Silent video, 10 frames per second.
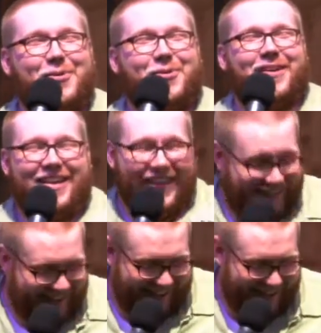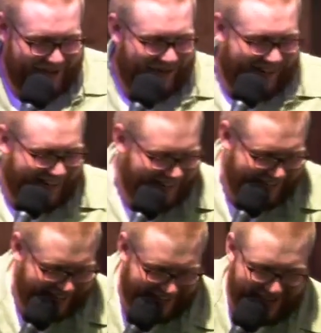Woo! Anyway,
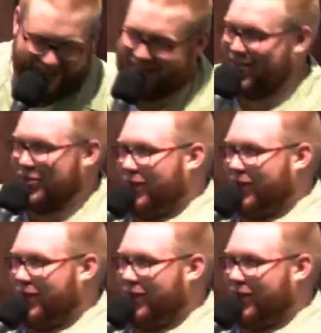did